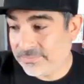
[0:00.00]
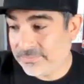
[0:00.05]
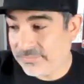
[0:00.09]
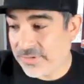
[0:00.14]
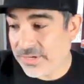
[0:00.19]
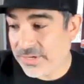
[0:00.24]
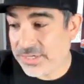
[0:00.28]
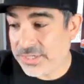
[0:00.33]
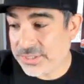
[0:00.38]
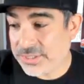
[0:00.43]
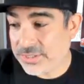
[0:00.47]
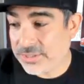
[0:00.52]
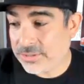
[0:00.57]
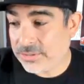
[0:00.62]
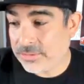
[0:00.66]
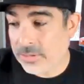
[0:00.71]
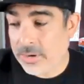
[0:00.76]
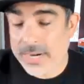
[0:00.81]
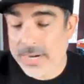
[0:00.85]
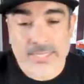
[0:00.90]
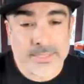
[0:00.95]
very true.
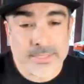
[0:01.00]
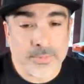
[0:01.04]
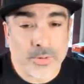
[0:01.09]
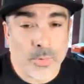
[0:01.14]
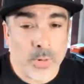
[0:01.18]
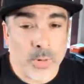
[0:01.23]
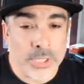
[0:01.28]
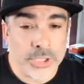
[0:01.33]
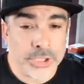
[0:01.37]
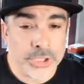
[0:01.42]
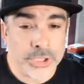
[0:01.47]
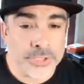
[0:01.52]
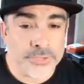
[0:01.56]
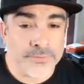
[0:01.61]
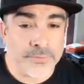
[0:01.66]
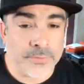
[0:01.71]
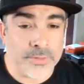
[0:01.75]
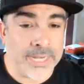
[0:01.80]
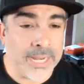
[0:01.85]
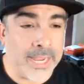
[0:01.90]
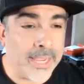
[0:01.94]
All right, some questions
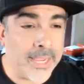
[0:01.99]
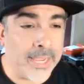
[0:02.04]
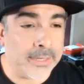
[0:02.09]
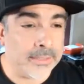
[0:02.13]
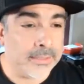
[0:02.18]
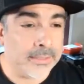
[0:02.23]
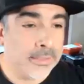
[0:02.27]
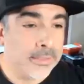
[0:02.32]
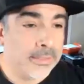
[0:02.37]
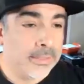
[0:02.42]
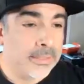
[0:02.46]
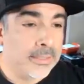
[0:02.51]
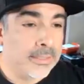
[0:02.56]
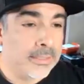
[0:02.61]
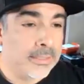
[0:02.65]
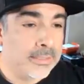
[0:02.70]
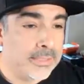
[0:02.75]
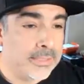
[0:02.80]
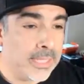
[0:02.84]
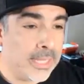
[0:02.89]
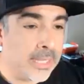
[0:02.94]
for Dan.
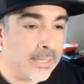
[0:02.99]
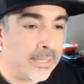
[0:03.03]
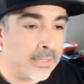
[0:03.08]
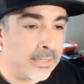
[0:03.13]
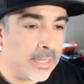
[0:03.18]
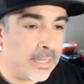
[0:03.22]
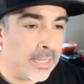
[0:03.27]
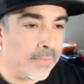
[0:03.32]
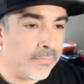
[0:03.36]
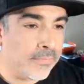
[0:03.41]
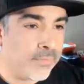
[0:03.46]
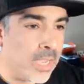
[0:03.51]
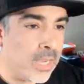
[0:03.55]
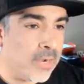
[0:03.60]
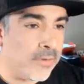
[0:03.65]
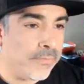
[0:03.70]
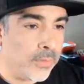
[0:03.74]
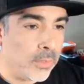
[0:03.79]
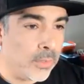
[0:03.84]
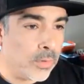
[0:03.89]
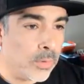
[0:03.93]
Dan, I've got a
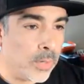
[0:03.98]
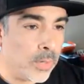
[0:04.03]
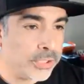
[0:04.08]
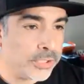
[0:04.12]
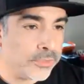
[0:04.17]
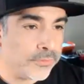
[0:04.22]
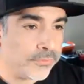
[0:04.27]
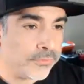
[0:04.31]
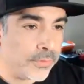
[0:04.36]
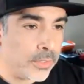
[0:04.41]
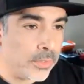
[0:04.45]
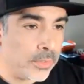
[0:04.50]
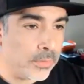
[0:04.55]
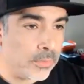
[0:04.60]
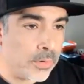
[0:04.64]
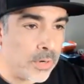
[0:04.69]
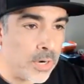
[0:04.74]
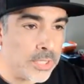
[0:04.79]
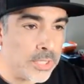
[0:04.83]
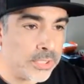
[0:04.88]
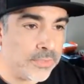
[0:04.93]
few questions for you in
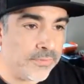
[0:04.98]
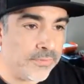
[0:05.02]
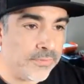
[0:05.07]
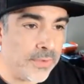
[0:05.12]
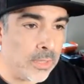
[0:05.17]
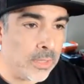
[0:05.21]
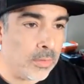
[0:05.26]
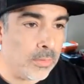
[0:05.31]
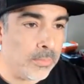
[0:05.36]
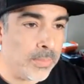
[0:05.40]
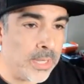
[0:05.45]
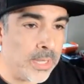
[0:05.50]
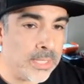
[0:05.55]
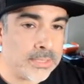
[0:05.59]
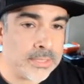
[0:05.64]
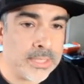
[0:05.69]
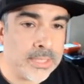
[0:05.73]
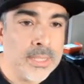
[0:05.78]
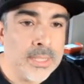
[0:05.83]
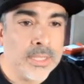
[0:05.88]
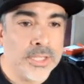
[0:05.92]
regards to follow up boss.
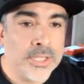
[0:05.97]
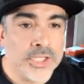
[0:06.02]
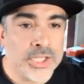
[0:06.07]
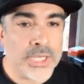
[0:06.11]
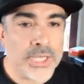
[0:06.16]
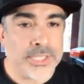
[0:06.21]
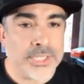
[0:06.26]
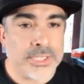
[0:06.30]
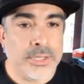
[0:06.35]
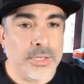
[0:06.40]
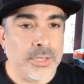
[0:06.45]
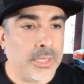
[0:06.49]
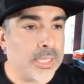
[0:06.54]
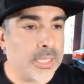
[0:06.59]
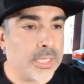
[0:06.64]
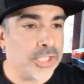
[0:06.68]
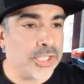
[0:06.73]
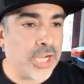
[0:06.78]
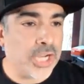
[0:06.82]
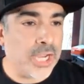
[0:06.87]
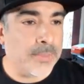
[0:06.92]
Justin, you can
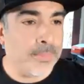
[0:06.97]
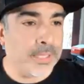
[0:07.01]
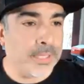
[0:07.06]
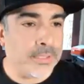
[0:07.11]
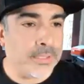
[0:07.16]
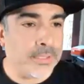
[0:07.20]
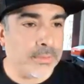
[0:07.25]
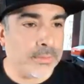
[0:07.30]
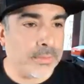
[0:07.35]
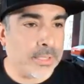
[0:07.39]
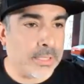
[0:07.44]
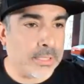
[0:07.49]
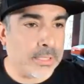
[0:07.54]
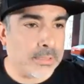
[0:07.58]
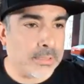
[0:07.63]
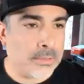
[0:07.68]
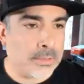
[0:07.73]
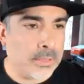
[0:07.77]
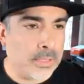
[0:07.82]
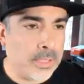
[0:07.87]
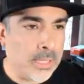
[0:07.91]
chime in too
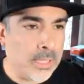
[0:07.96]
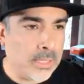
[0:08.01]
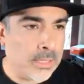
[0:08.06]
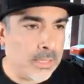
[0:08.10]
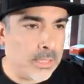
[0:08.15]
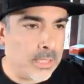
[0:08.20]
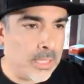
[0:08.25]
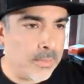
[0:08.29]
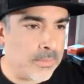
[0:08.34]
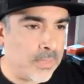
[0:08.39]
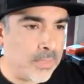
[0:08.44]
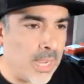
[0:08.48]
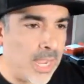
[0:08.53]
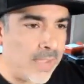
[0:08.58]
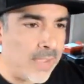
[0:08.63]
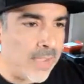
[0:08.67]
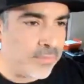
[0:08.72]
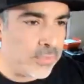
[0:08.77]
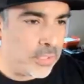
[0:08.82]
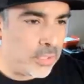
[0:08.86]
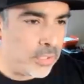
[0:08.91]
because uh, they, they
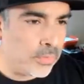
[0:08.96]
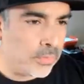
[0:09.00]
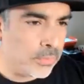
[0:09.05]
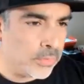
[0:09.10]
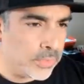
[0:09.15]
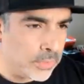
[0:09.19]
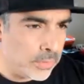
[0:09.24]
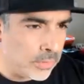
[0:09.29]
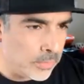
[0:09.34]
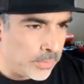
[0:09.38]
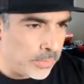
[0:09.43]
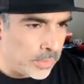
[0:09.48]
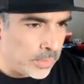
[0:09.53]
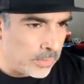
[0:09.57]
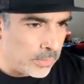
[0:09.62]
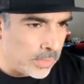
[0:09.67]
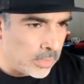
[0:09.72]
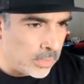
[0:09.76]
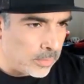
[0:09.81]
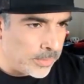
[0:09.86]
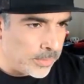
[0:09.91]
have to you, do with you a
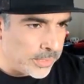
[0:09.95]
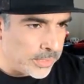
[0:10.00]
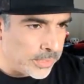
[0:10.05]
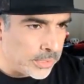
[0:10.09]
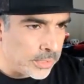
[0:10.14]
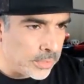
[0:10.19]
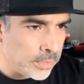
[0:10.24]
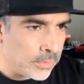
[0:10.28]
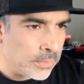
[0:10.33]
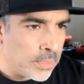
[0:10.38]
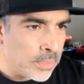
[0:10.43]
little bit too.